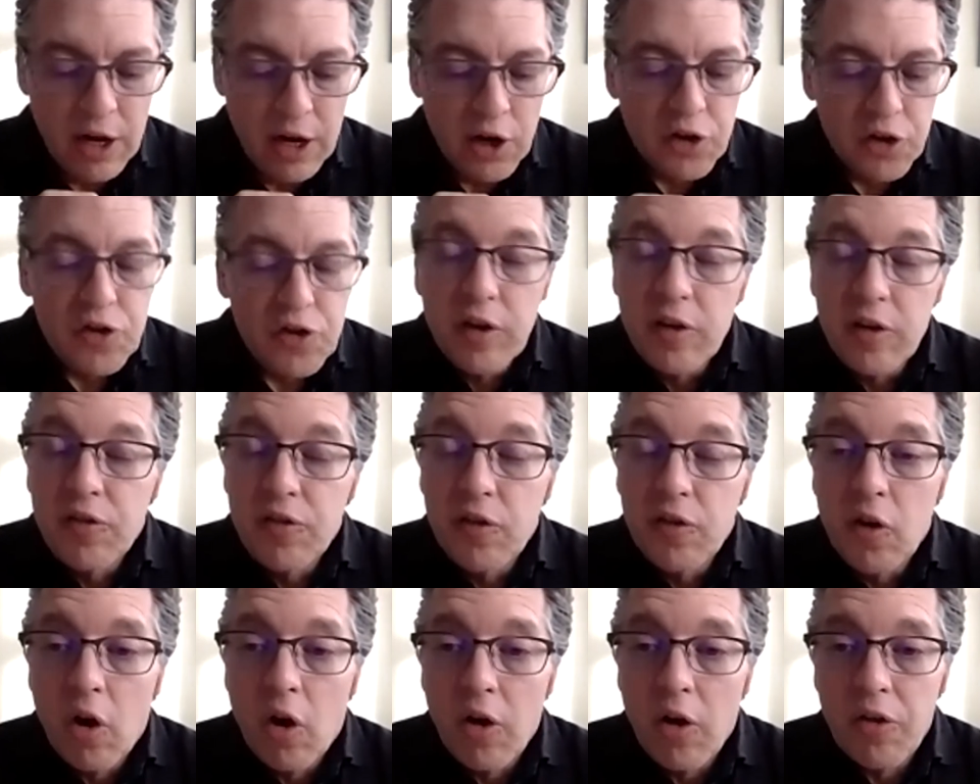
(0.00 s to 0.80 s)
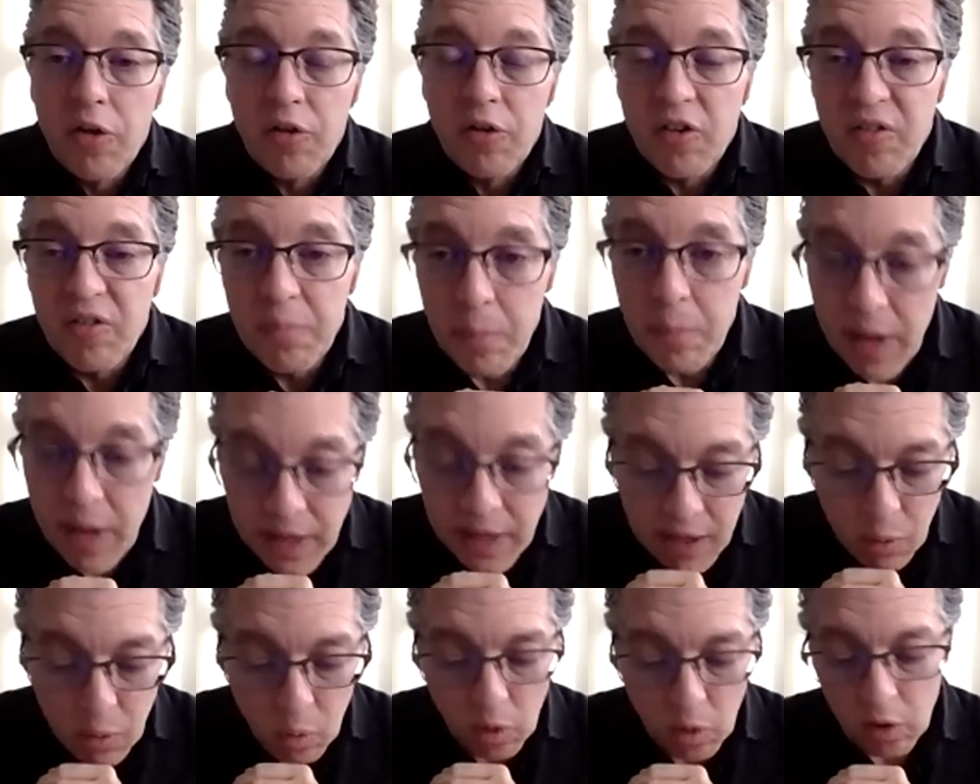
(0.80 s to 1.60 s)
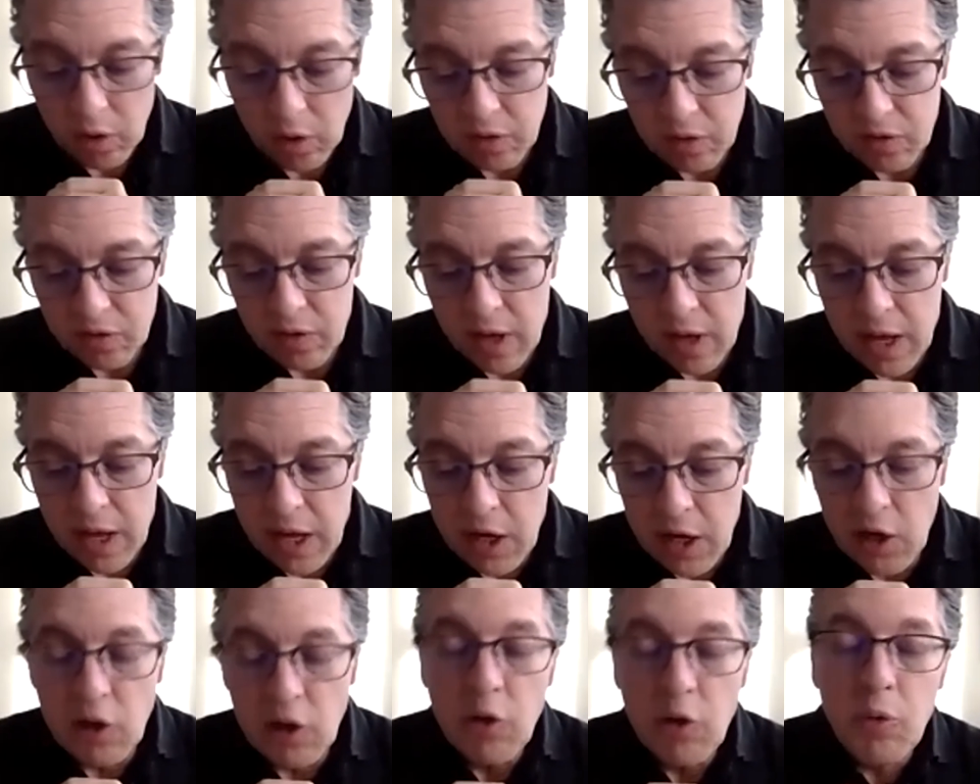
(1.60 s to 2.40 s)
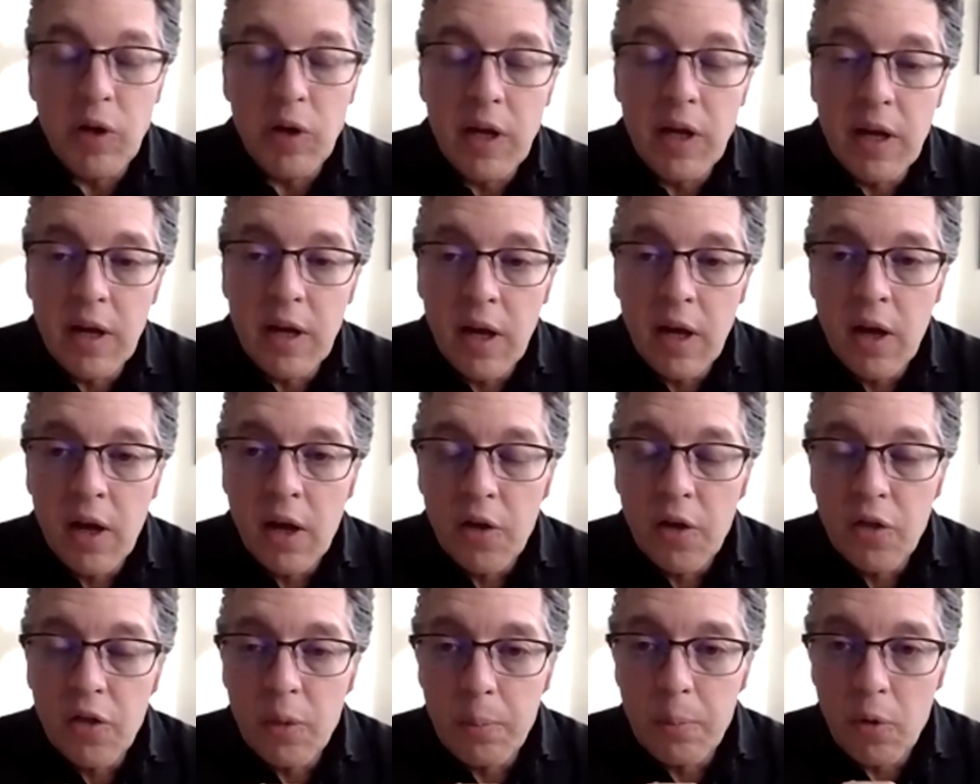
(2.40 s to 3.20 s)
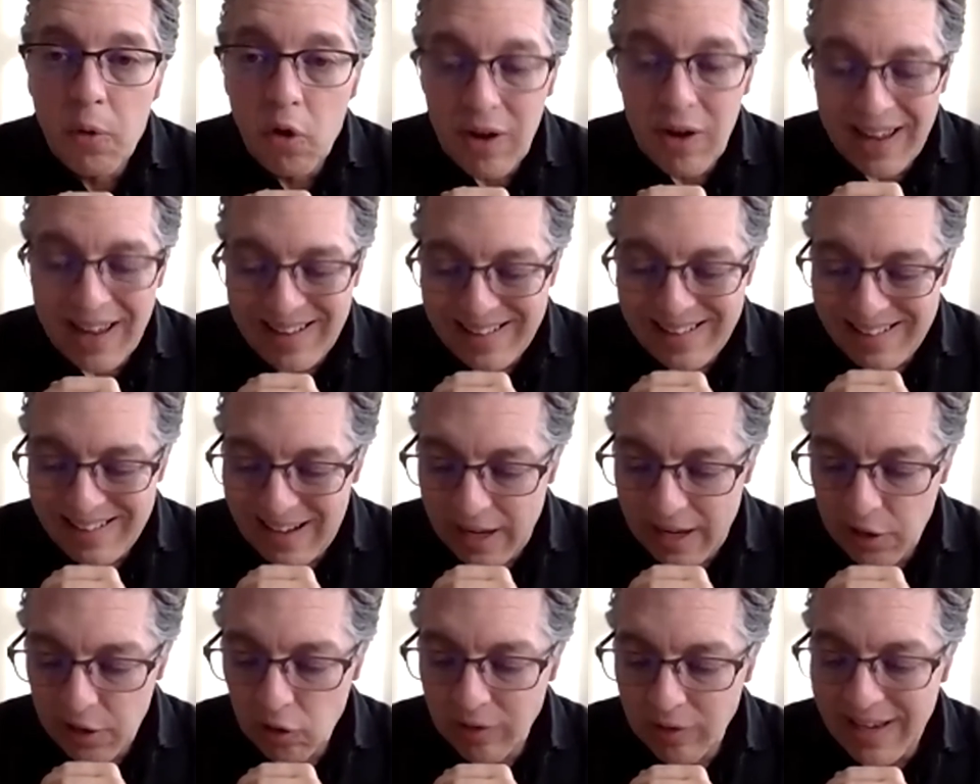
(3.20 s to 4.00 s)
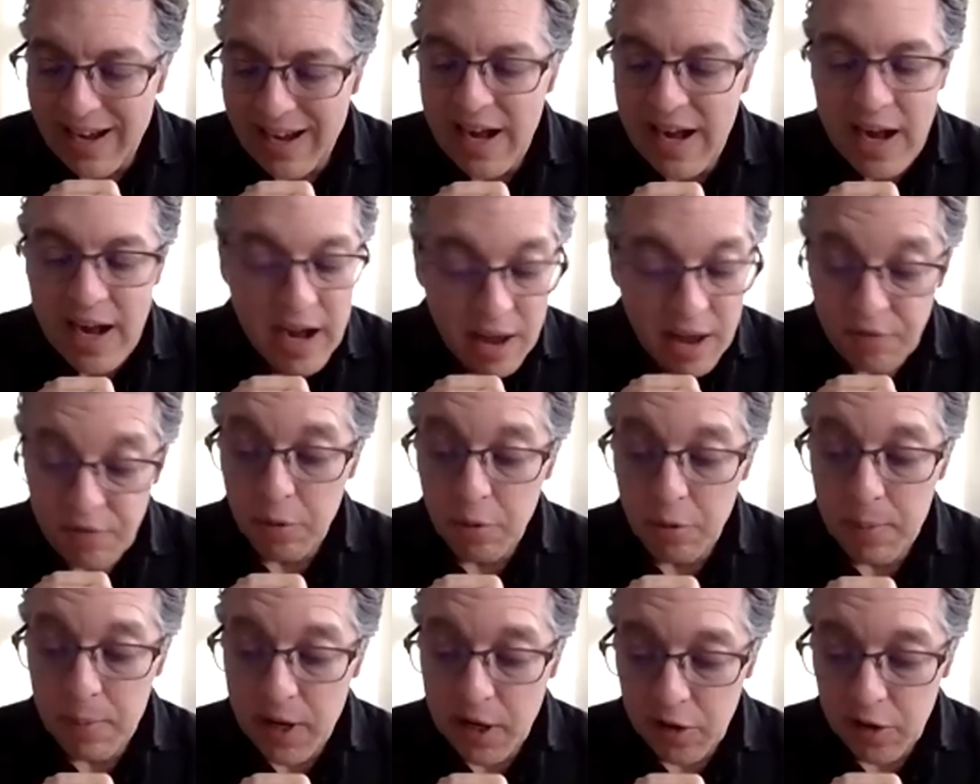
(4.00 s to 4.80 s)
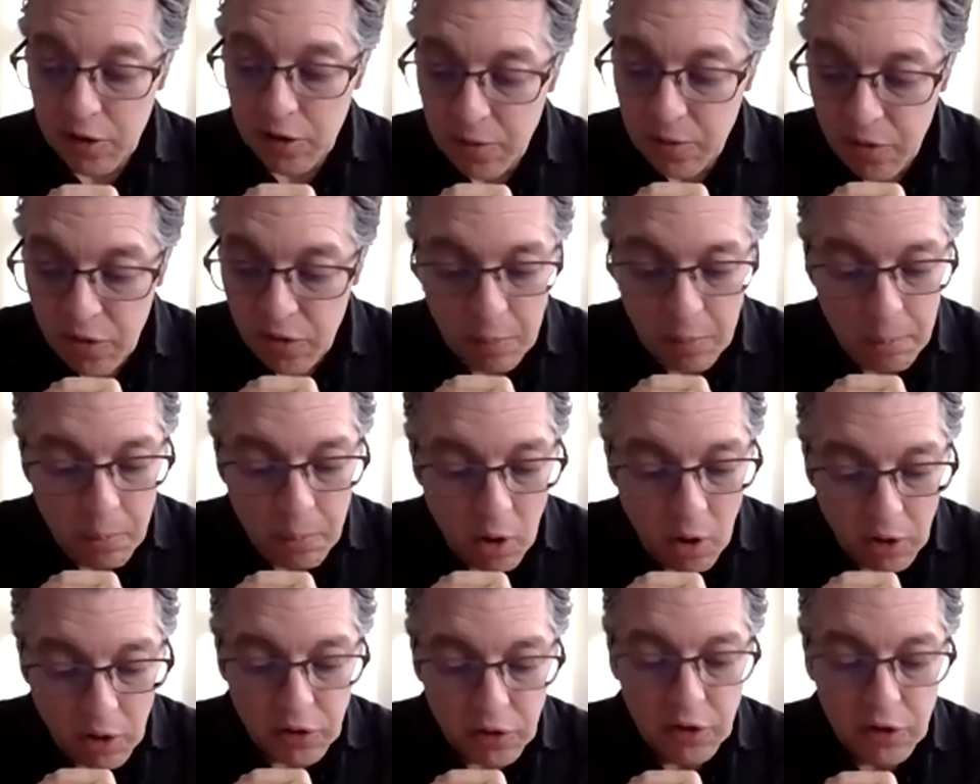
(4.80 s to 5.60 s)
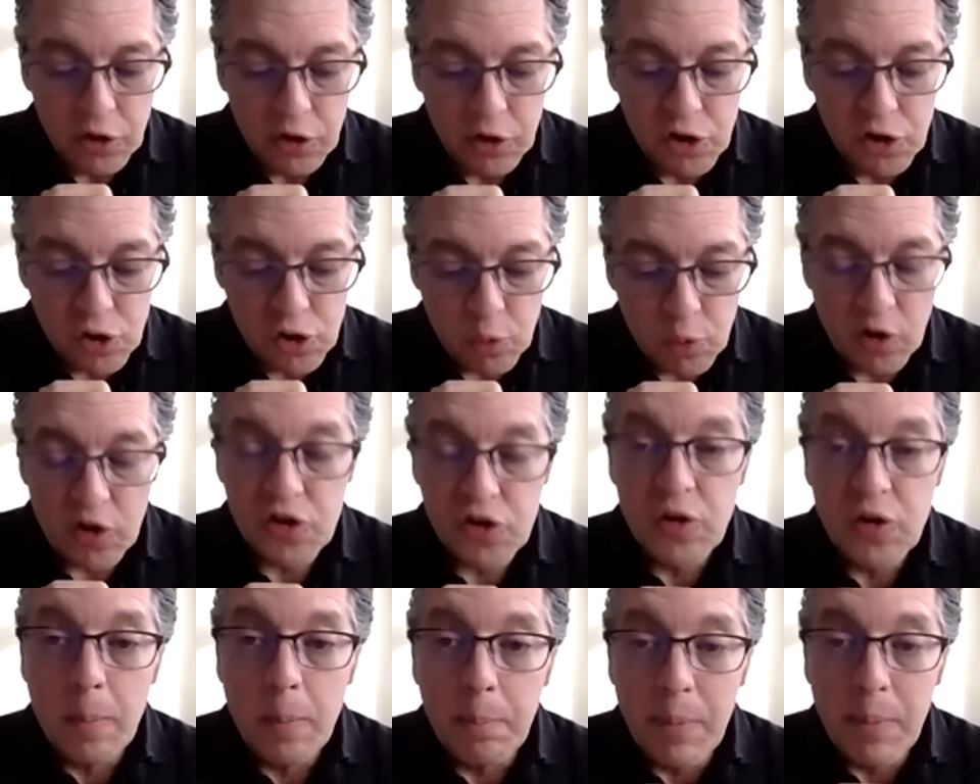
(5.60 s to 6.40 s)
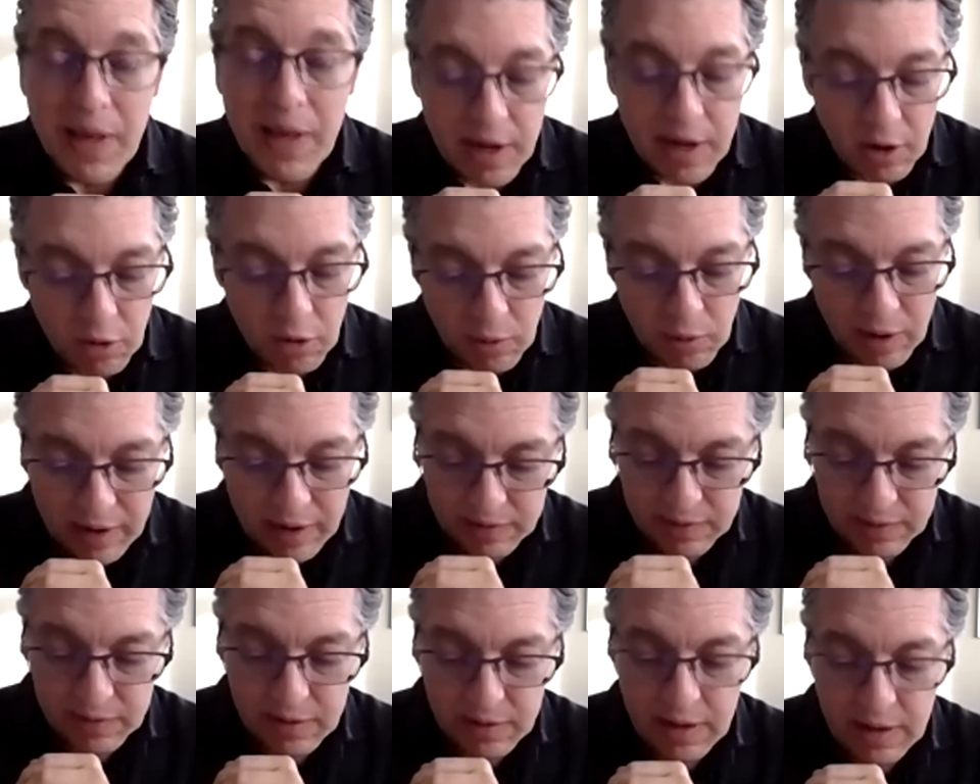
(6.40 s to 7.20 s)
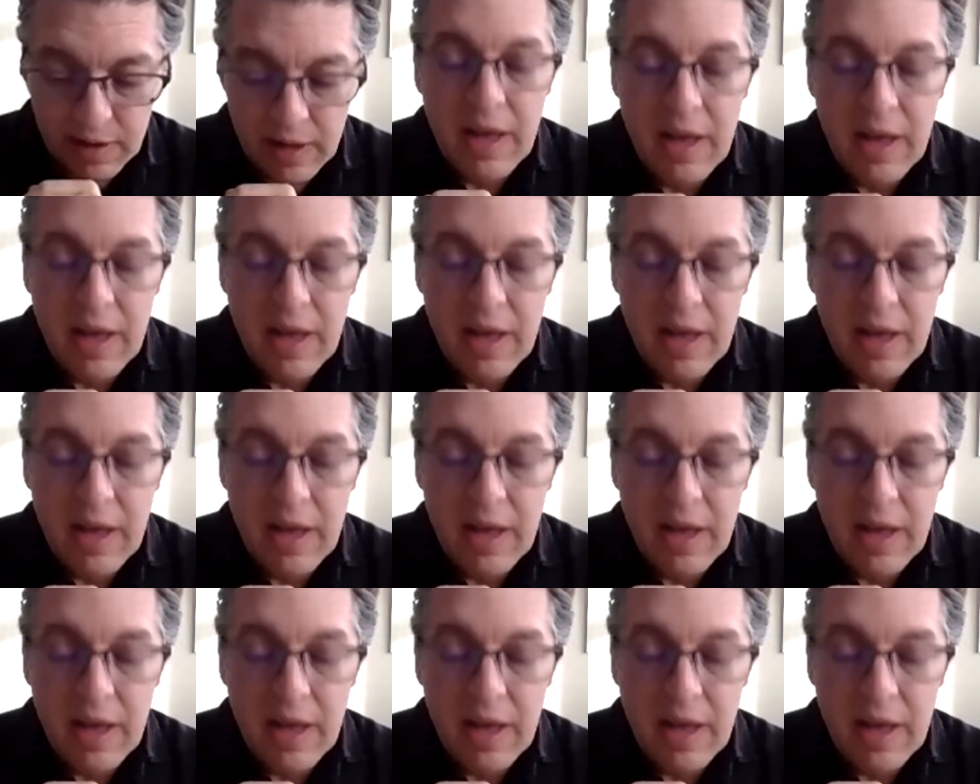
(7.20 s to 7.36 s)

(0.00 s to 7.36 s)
She is the author of many works, including the book entitled Never Better The Modern Jewish Picaresque,